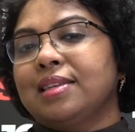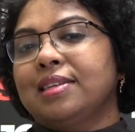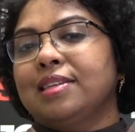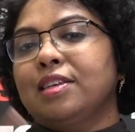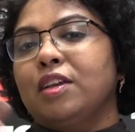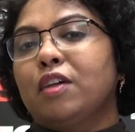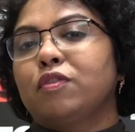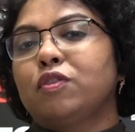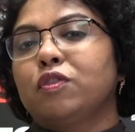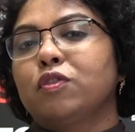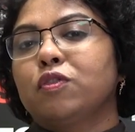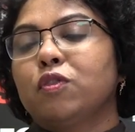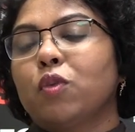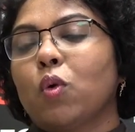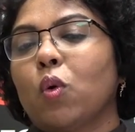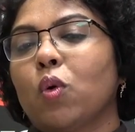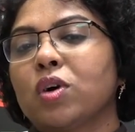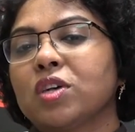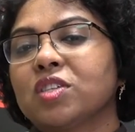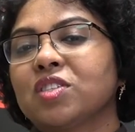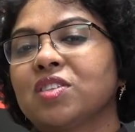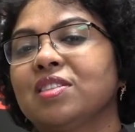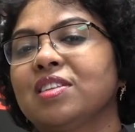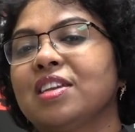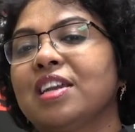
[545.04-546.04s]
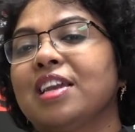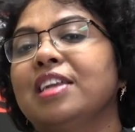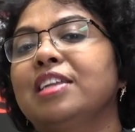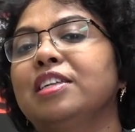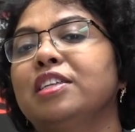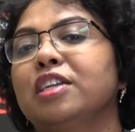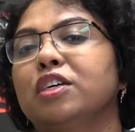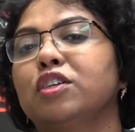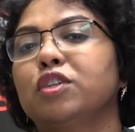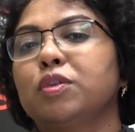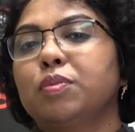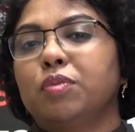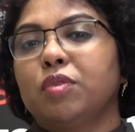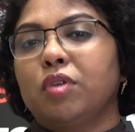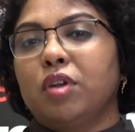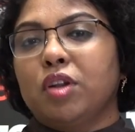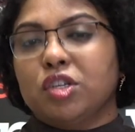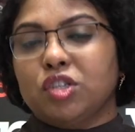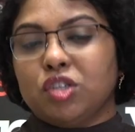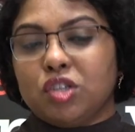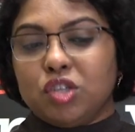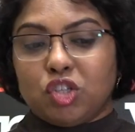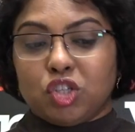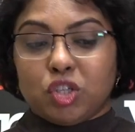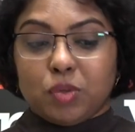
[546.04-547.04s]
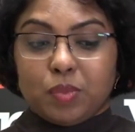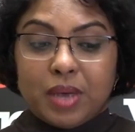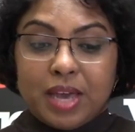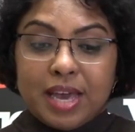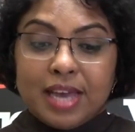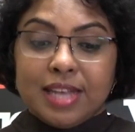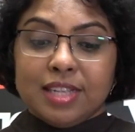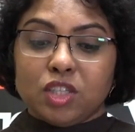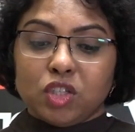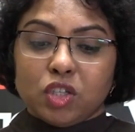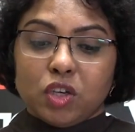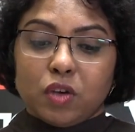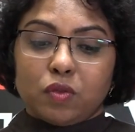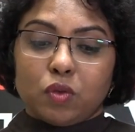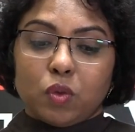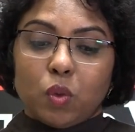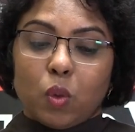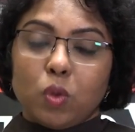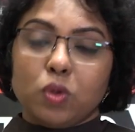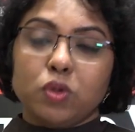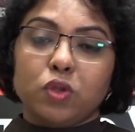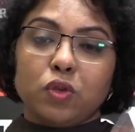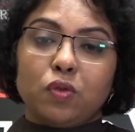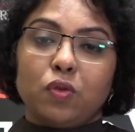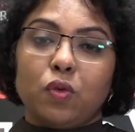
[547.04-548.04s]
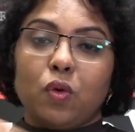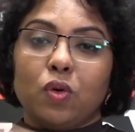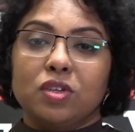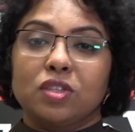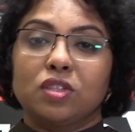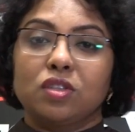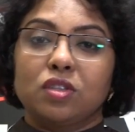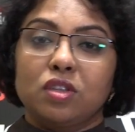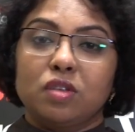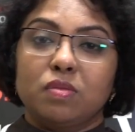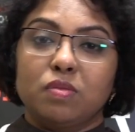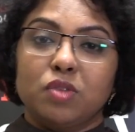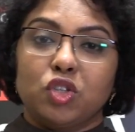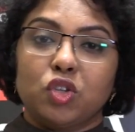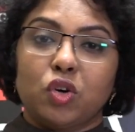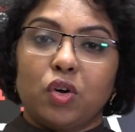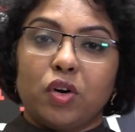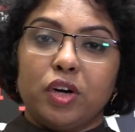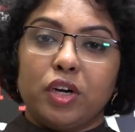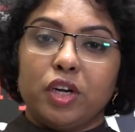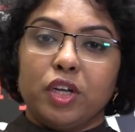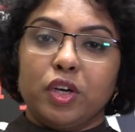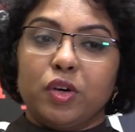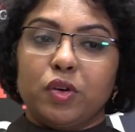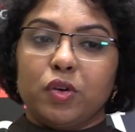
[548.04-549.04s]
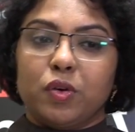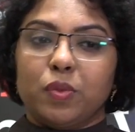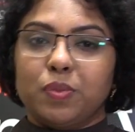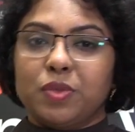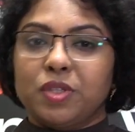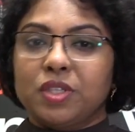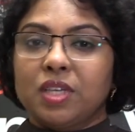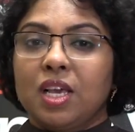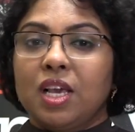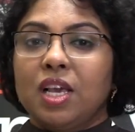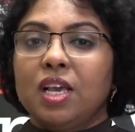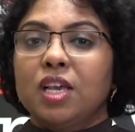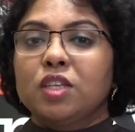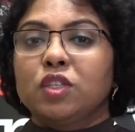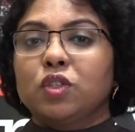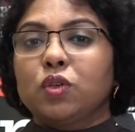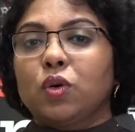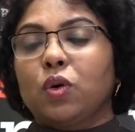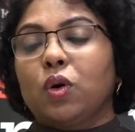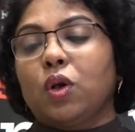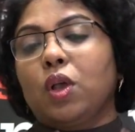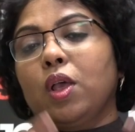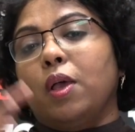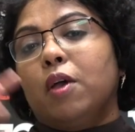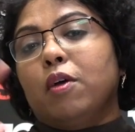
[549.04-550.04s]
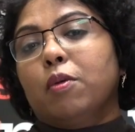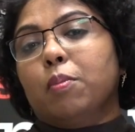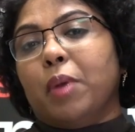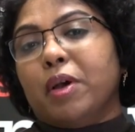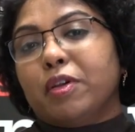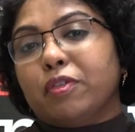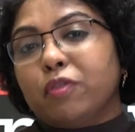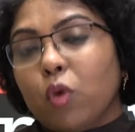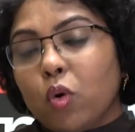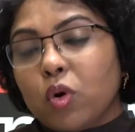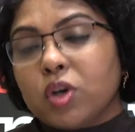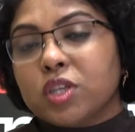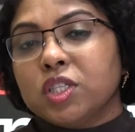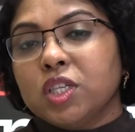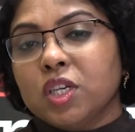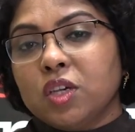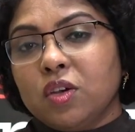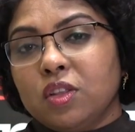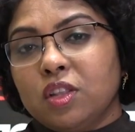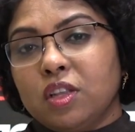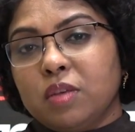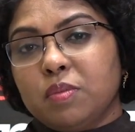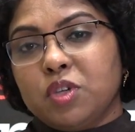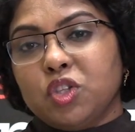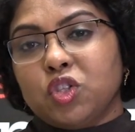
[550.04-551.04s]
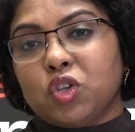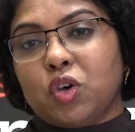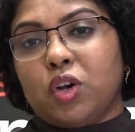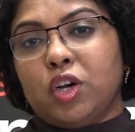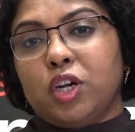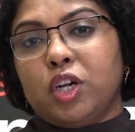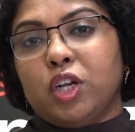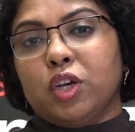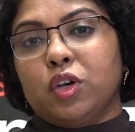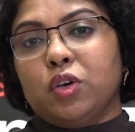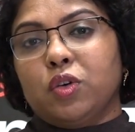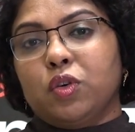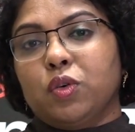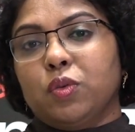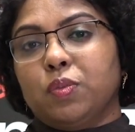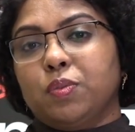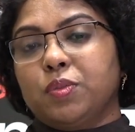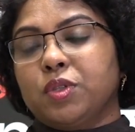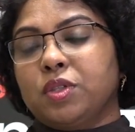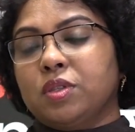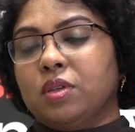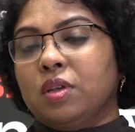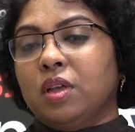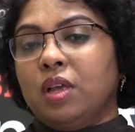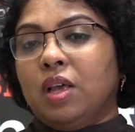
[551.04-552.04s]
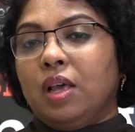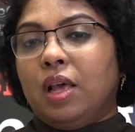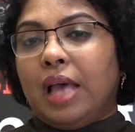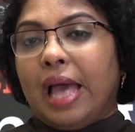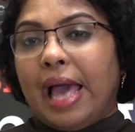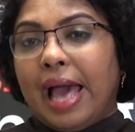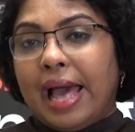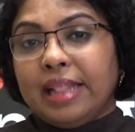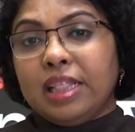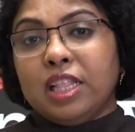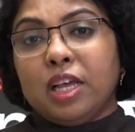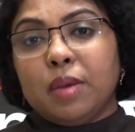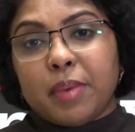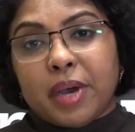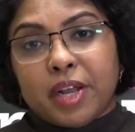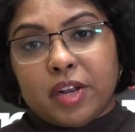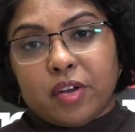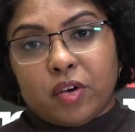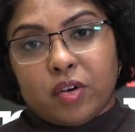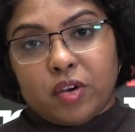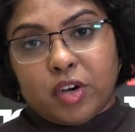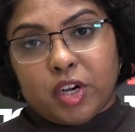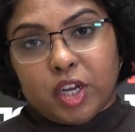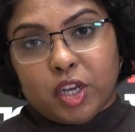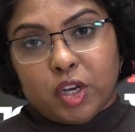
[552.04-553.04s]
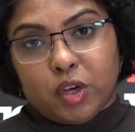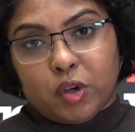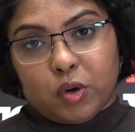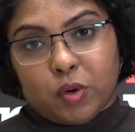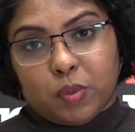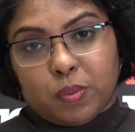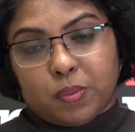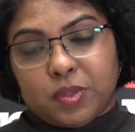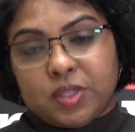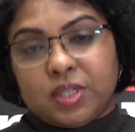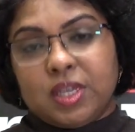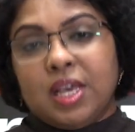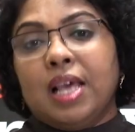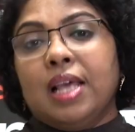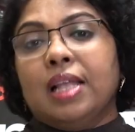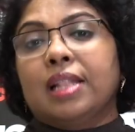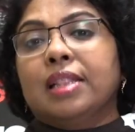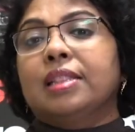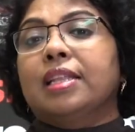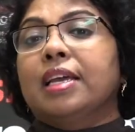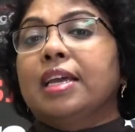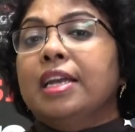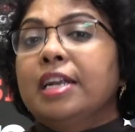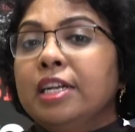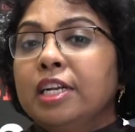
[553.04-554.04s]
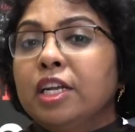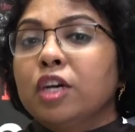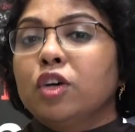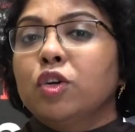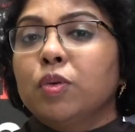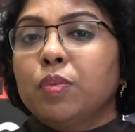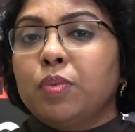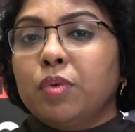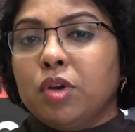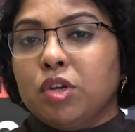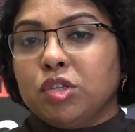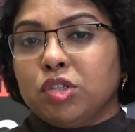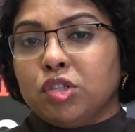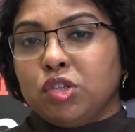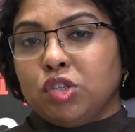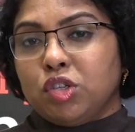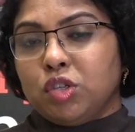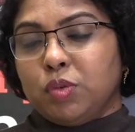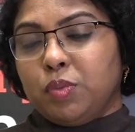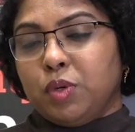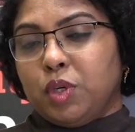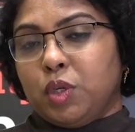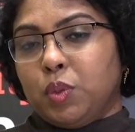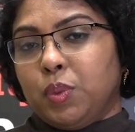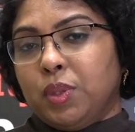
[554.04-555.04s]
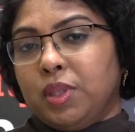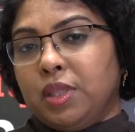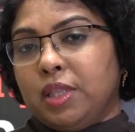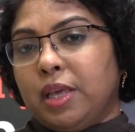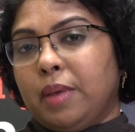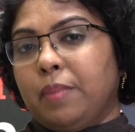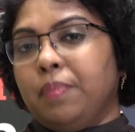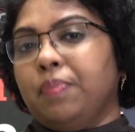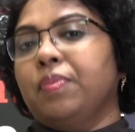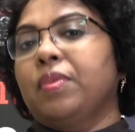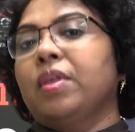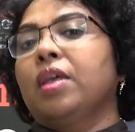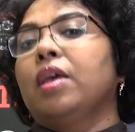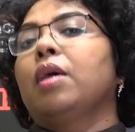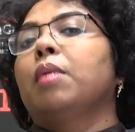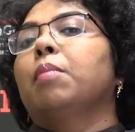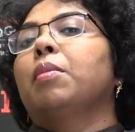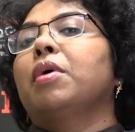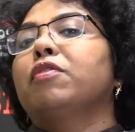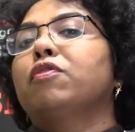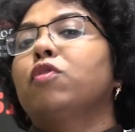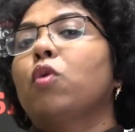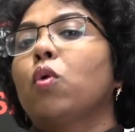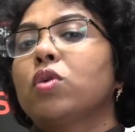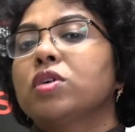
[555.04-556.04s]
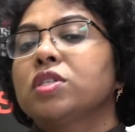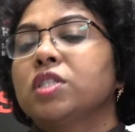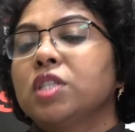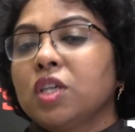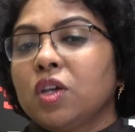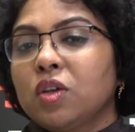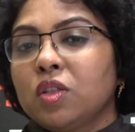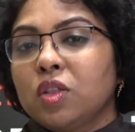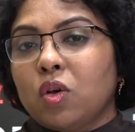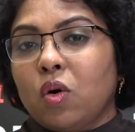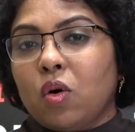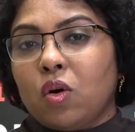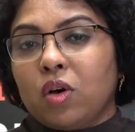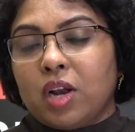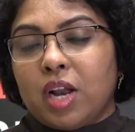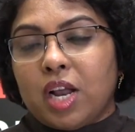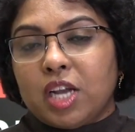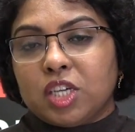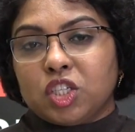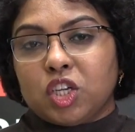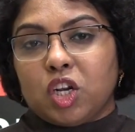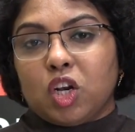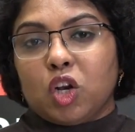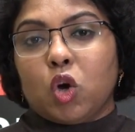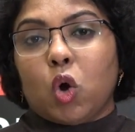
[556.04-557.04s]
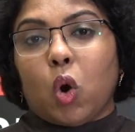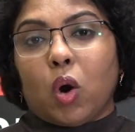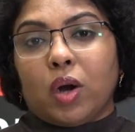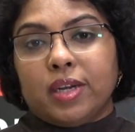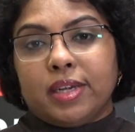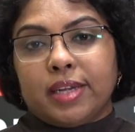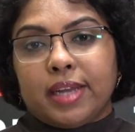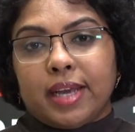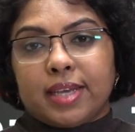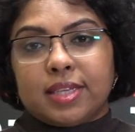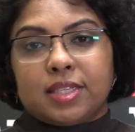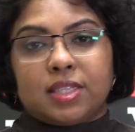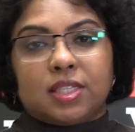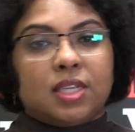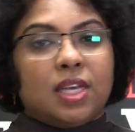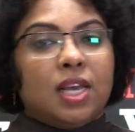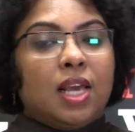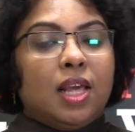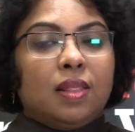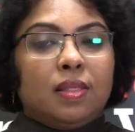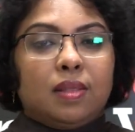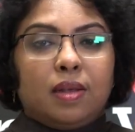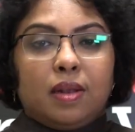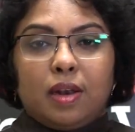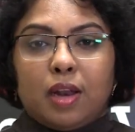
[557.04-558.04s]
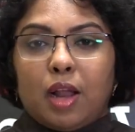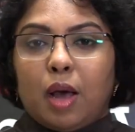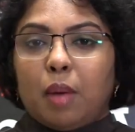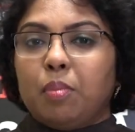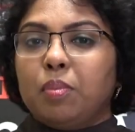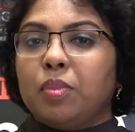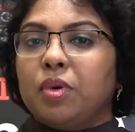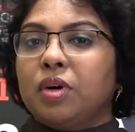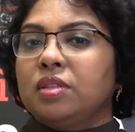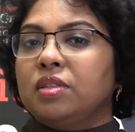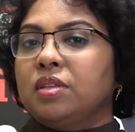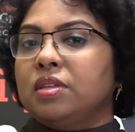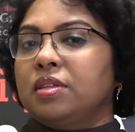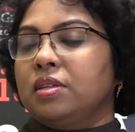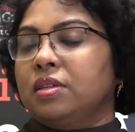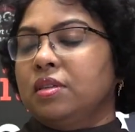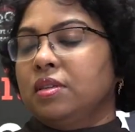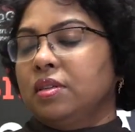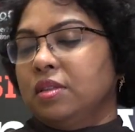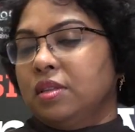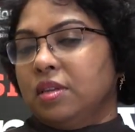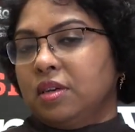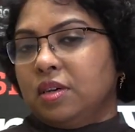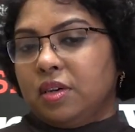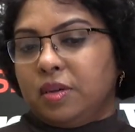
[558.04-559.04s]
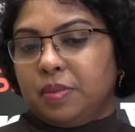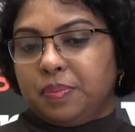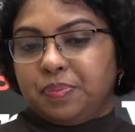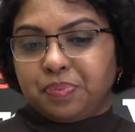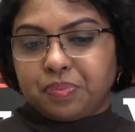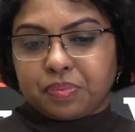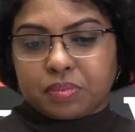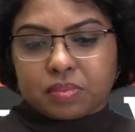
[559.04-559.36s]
that you have to focus on the intergroup relationship. Hence, you have to also focus on the majority groups. So by focusing on the majority groups and the minority groups, the intergroup relationship between them, by focusing on the organizational context, the number, the